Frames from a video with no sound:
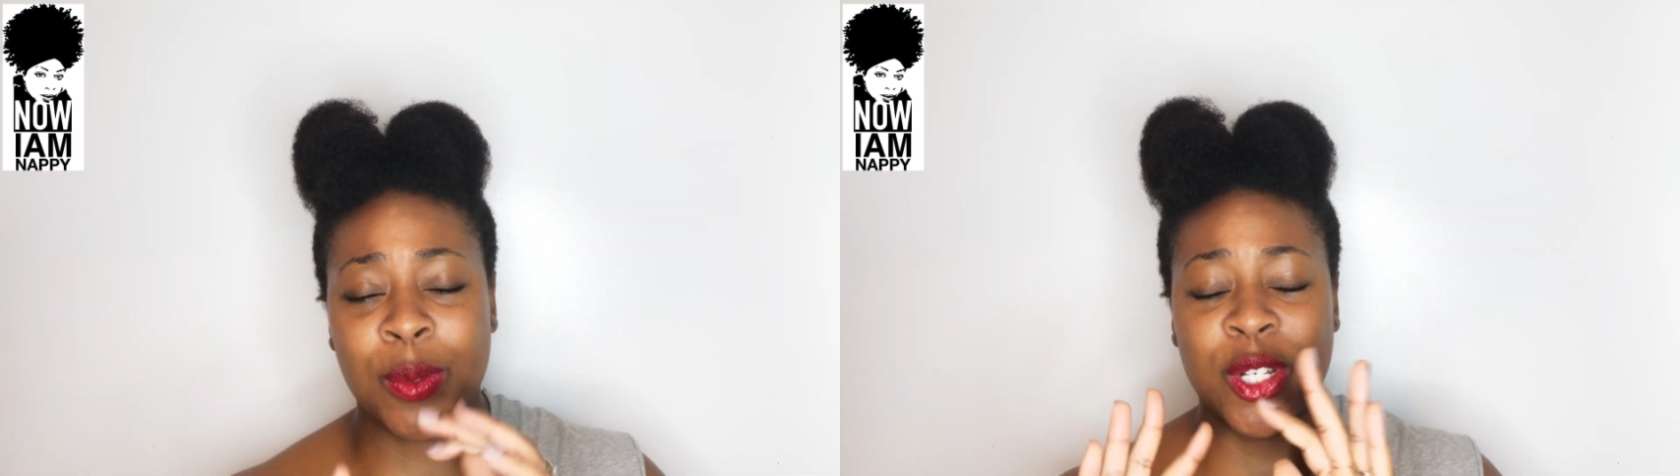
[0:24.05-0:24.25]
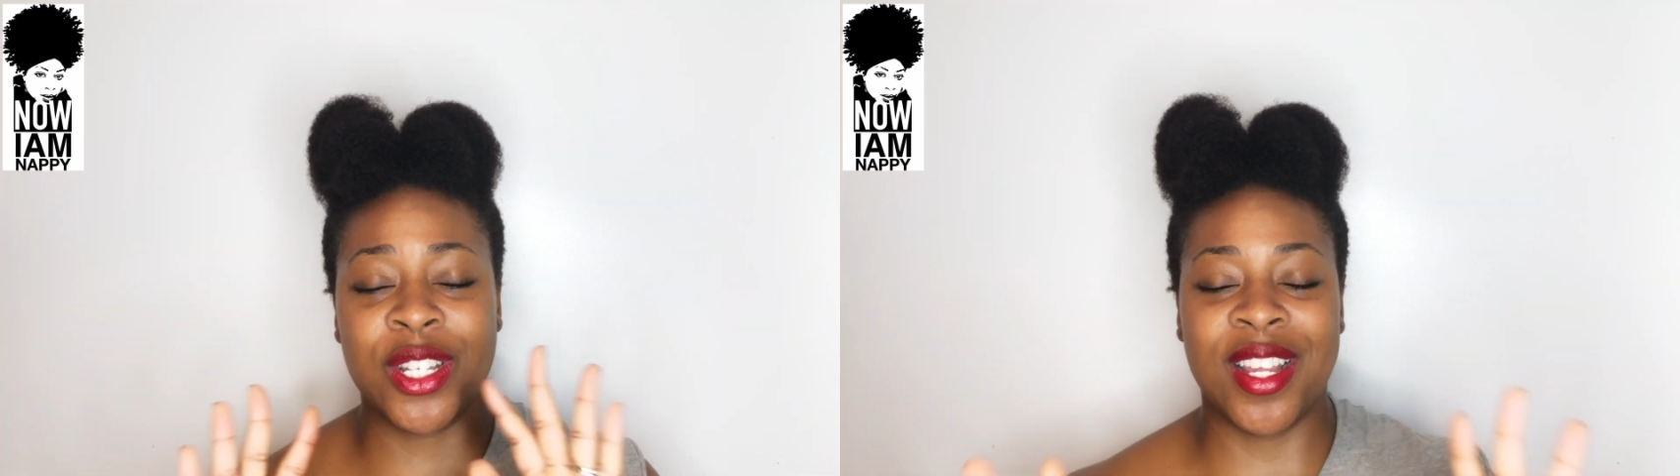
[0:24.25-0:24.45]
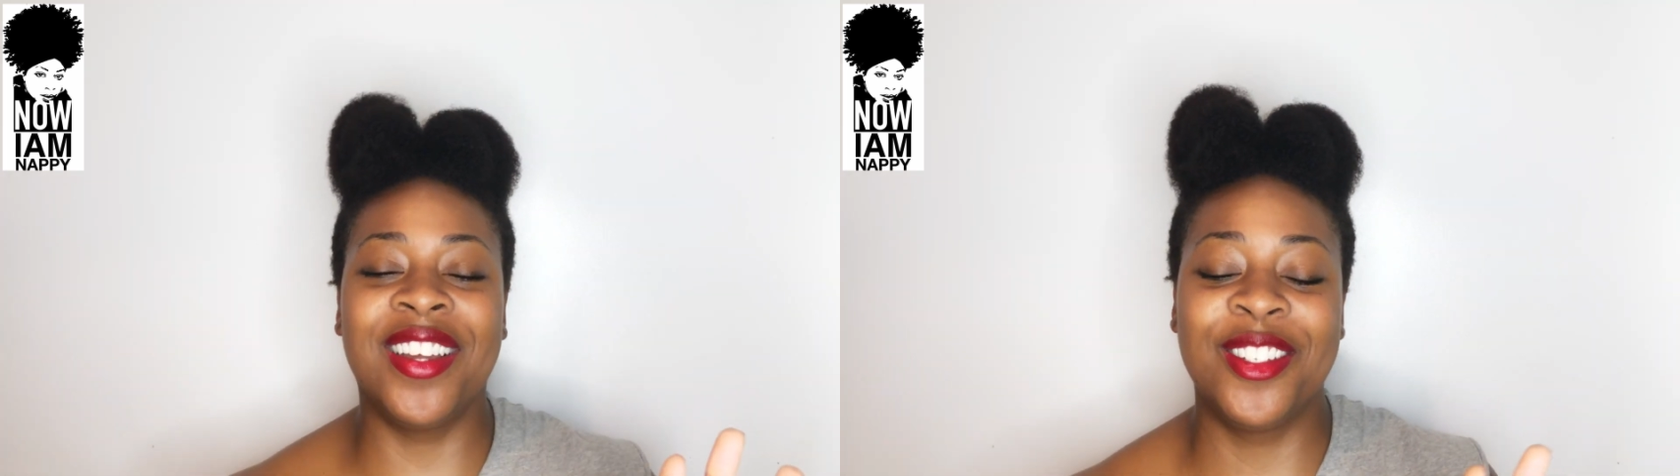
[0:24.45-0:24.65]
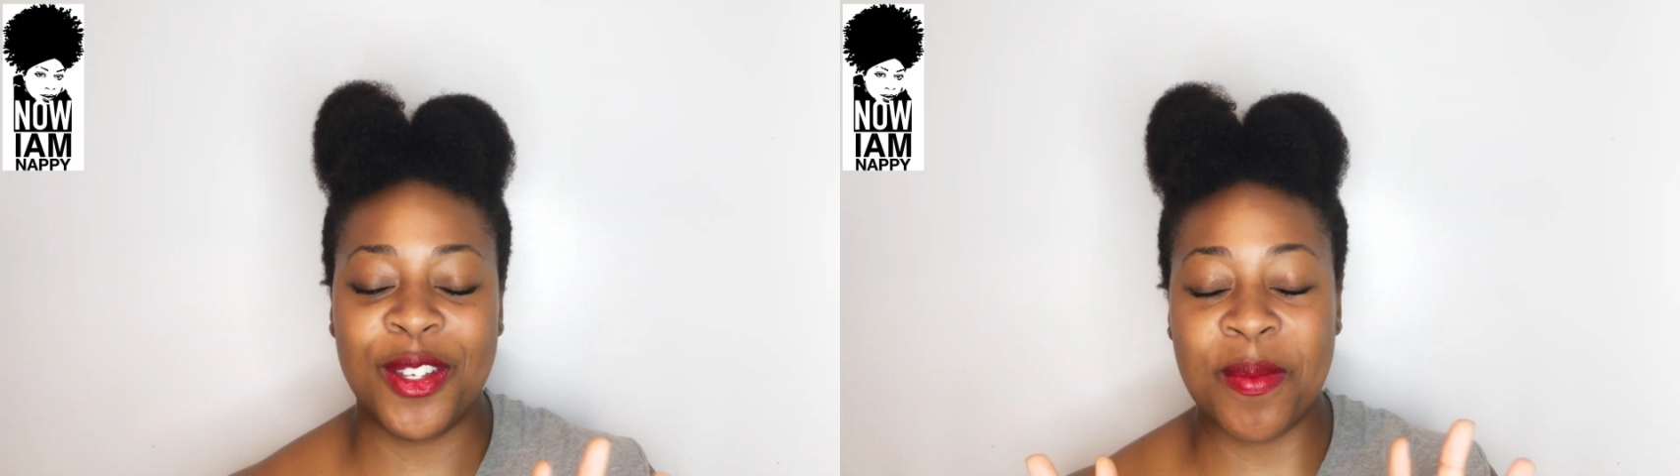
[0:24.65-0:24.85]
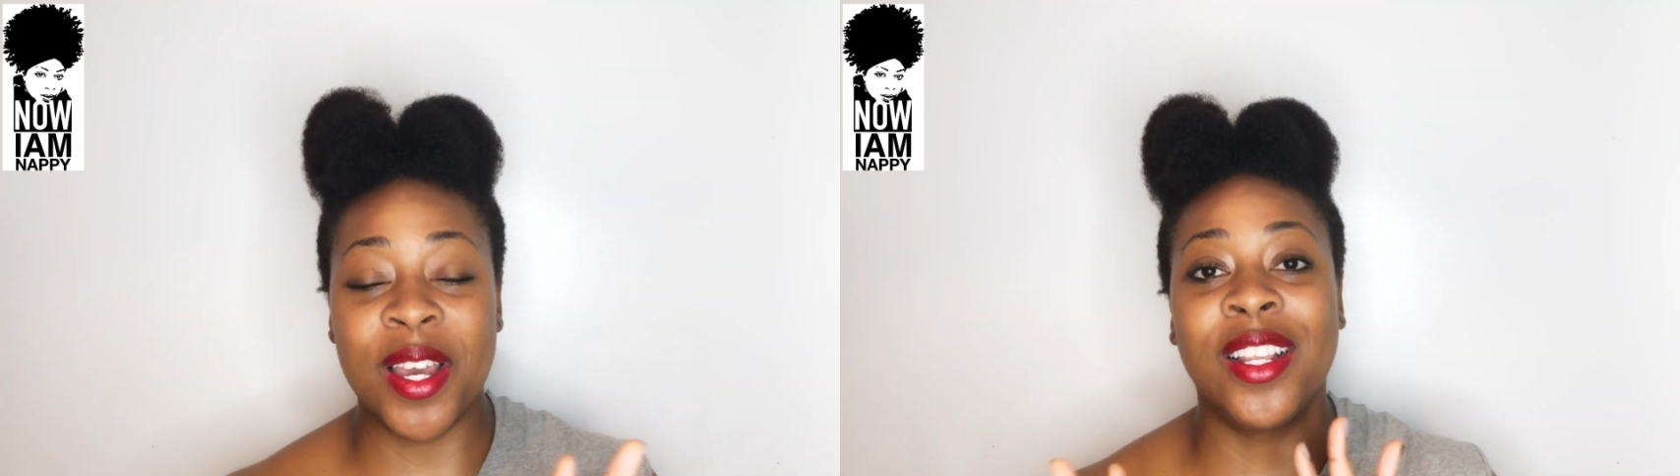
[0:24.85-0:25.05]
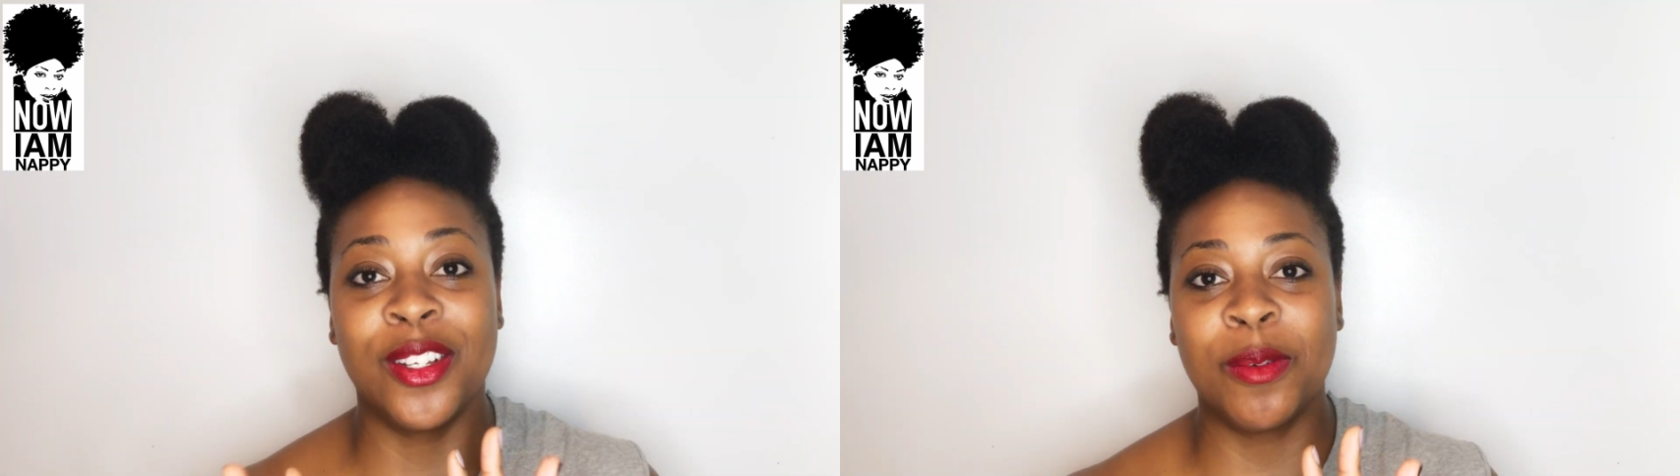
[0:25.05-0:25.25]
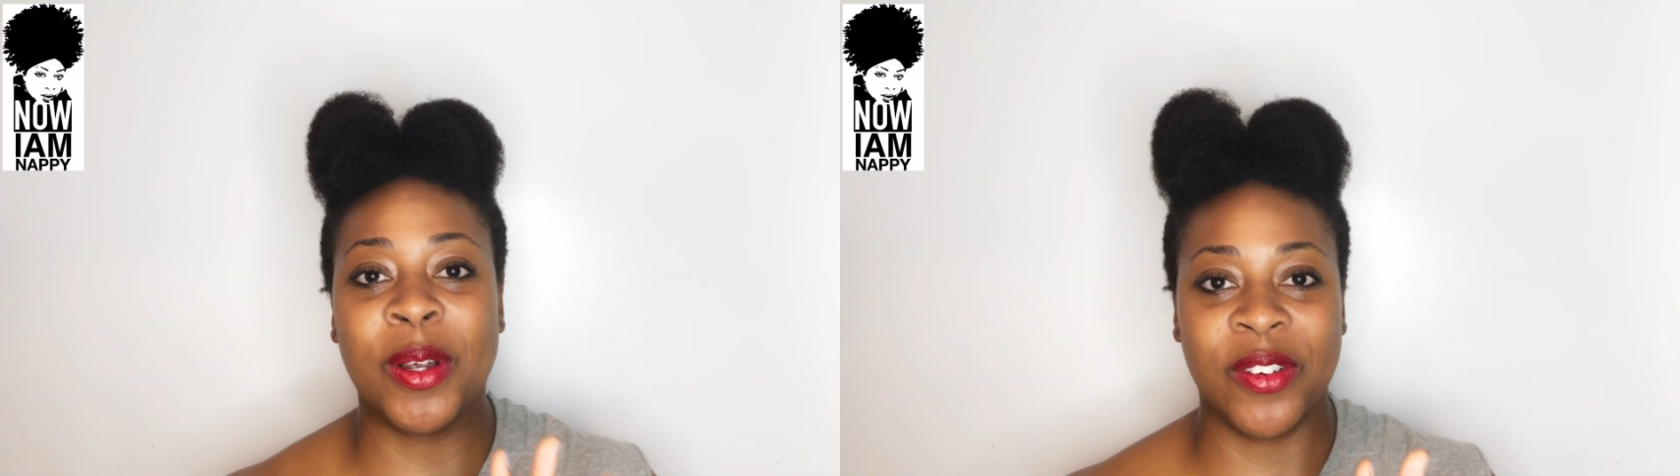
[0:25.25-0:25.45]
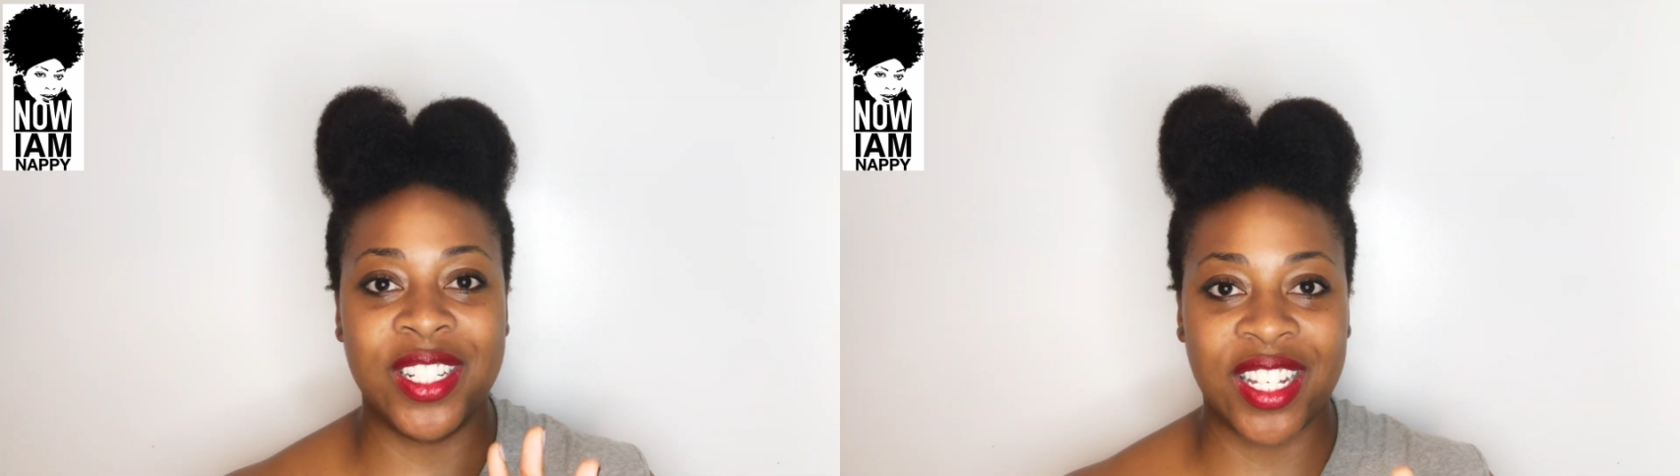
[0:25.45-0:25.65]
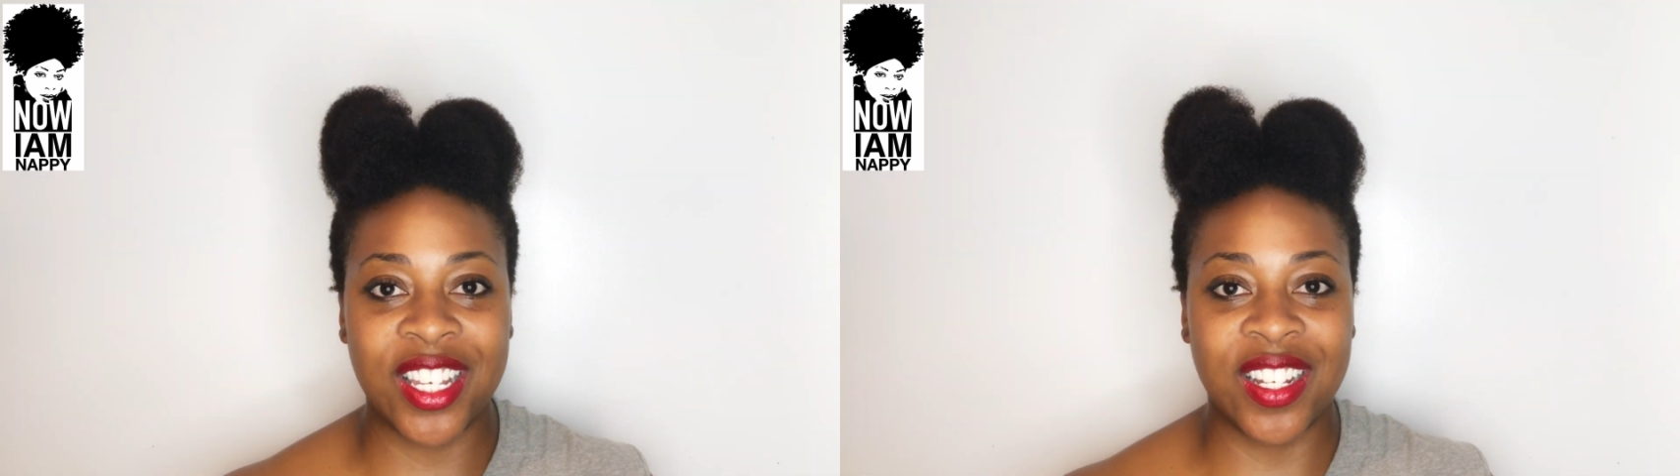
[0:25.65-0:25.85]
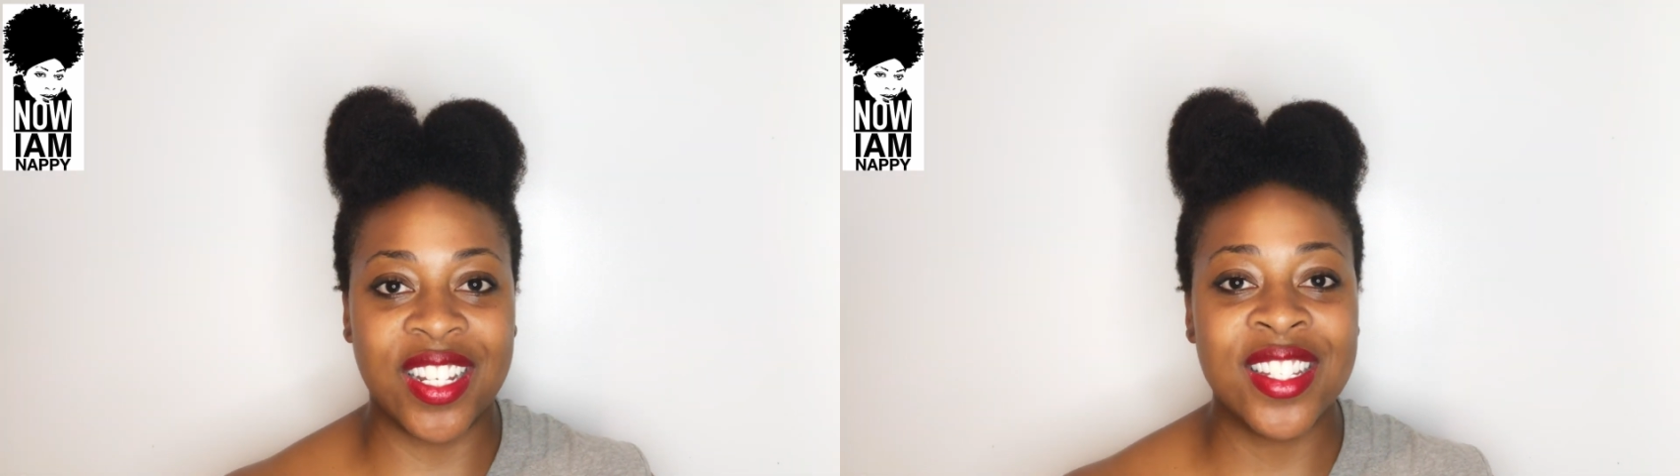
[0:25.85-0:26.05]
which is to me a little bit
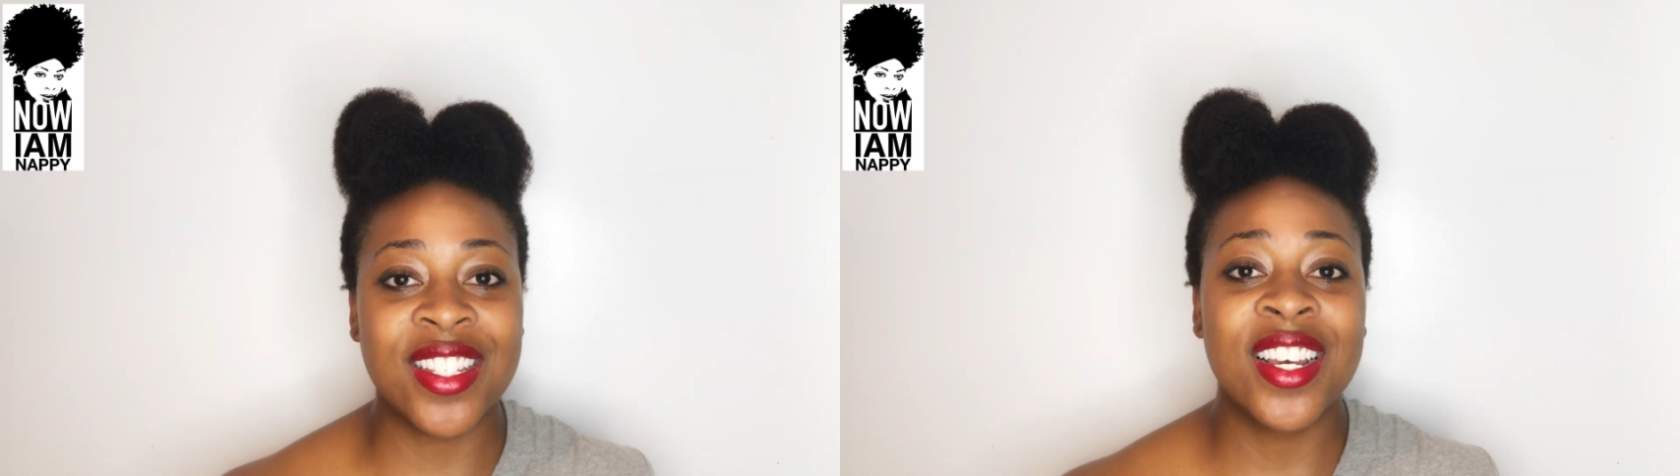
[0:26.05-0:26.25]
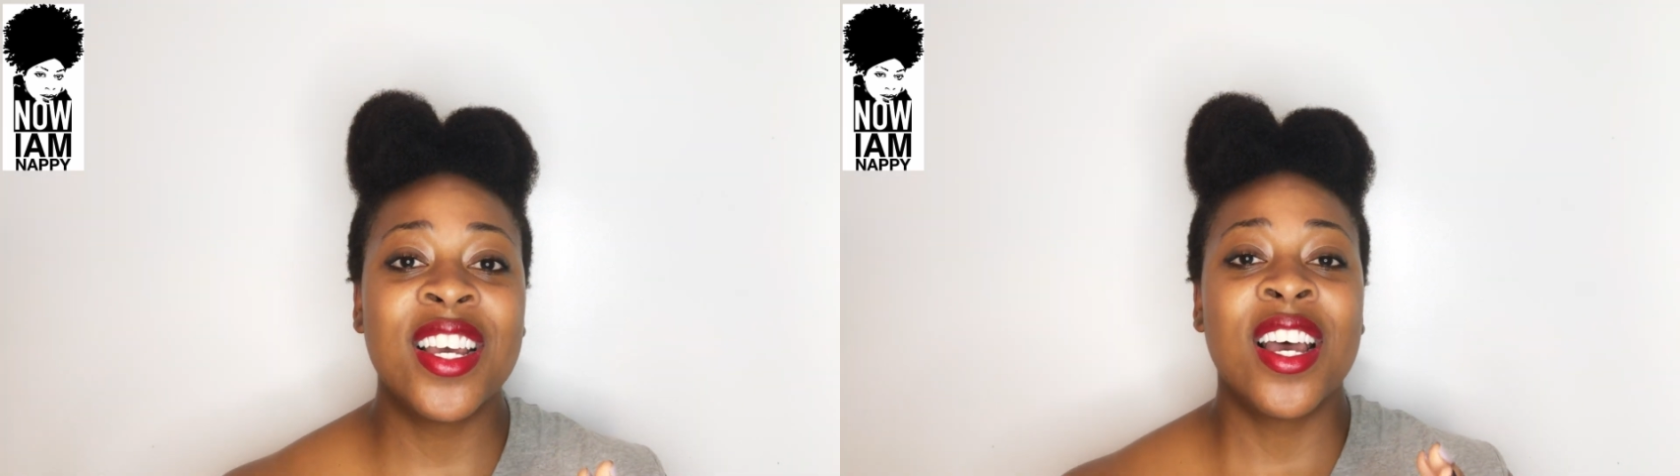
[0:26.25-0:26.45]
ridiculous.